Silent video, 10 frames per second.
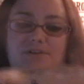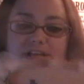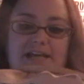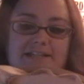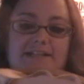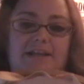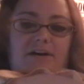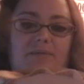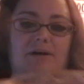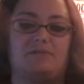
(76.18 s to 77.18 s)
other text in
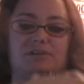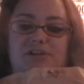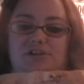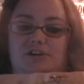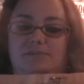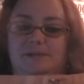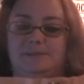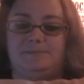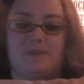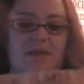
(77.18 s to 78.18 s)
there, I'm not really sure,
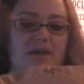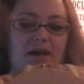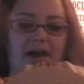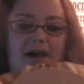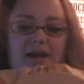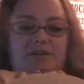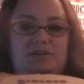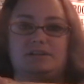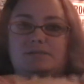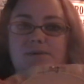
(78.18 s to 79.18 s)
but I
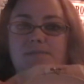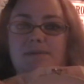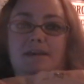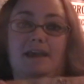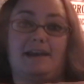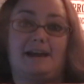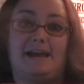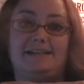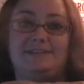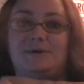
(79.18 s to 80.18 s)
took this with me and
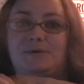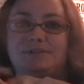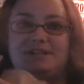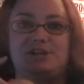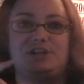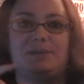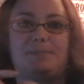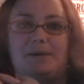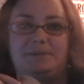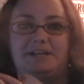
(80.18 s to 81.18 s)
I did the whole stitching in
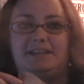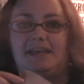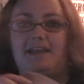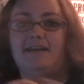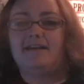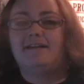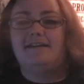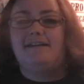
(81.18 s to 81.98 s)
public thing,